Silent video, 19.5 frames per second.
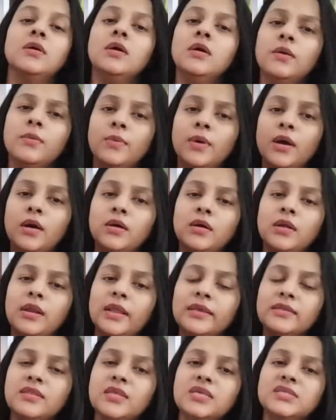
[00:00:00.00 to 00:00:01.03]
uh,
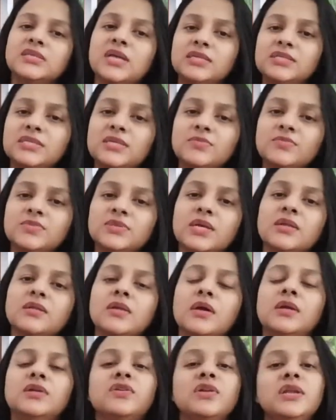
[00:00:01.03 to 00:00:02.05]
like these customs and
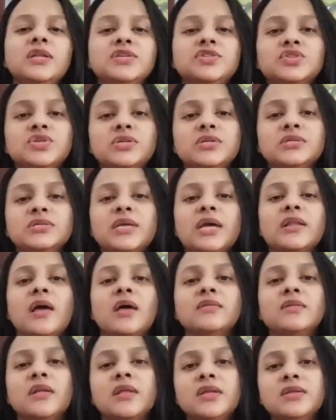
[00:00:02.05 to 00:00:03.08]
uh, traditions and
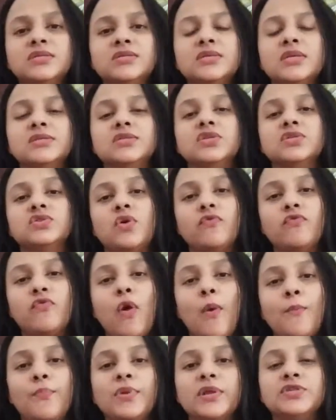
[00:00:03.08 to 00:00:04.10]
other instances of
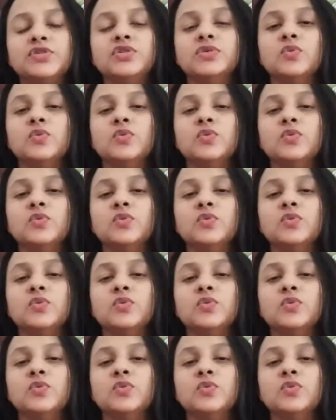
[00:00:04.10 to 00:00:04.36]
oppression